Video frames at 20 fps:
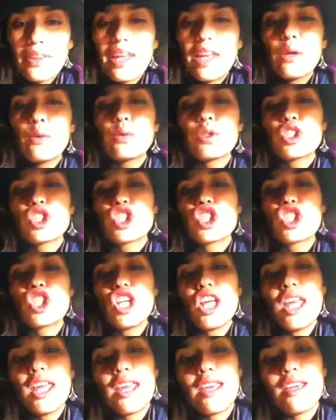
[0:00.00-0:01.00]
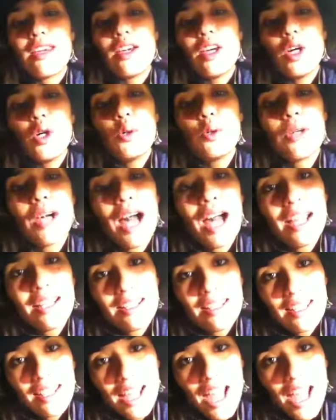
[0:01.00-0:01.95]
It was she who guided the